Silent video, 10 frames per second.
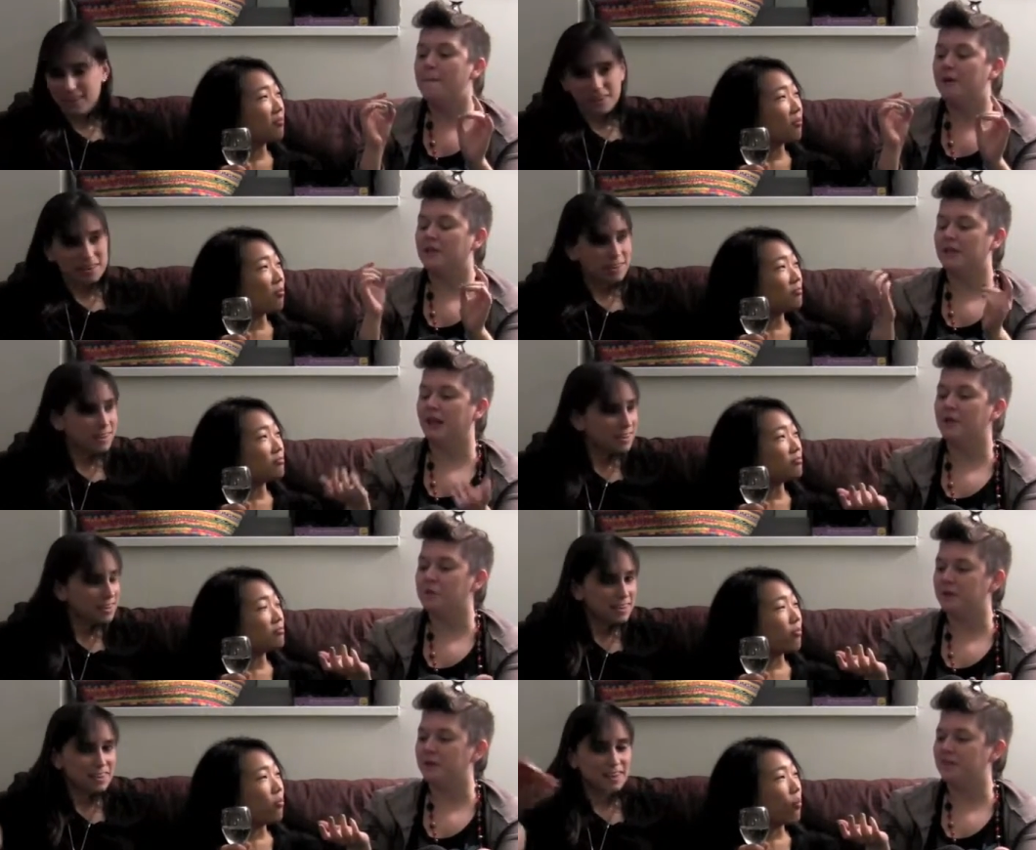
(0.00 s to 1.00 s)
Speaker 1: But the guy
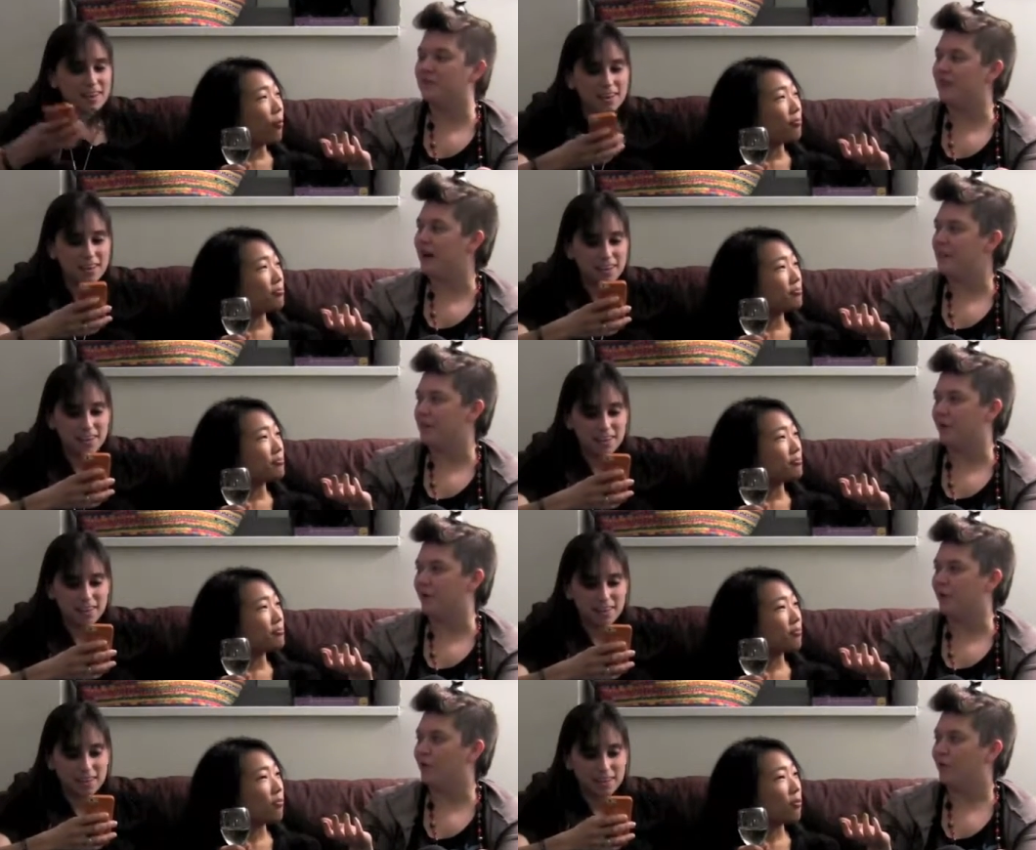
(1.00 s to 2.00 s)
who plays his frat
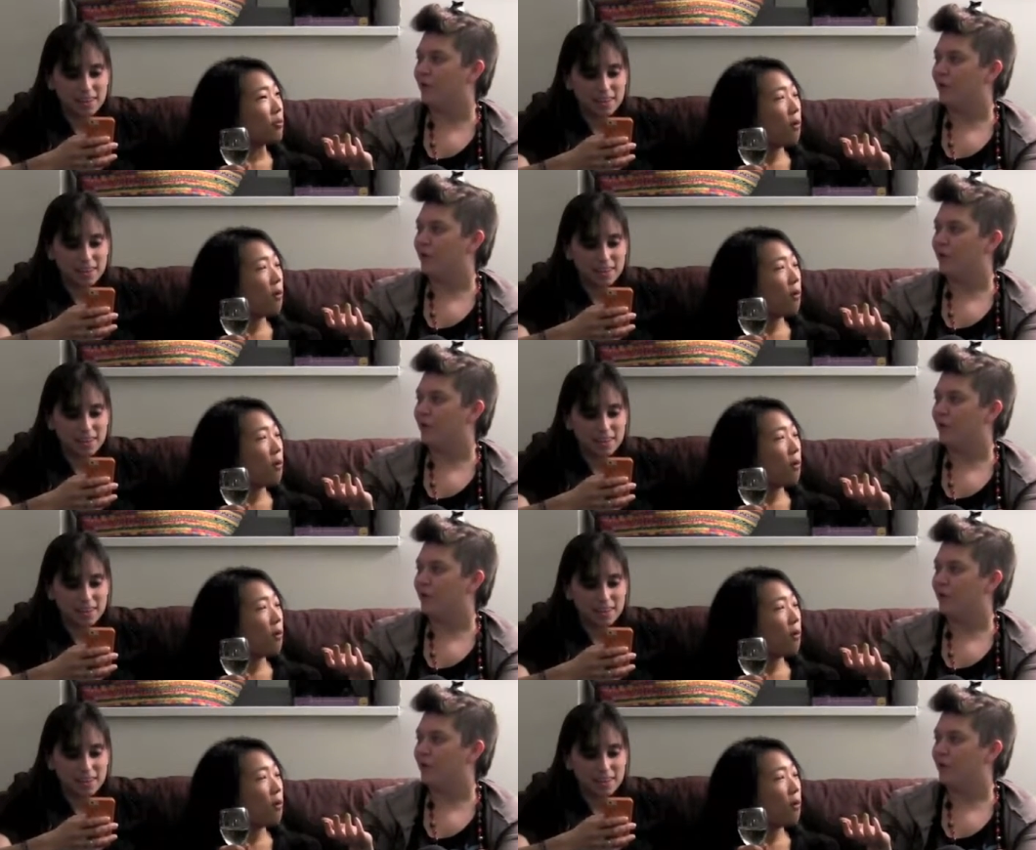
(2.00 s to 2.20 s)
bro,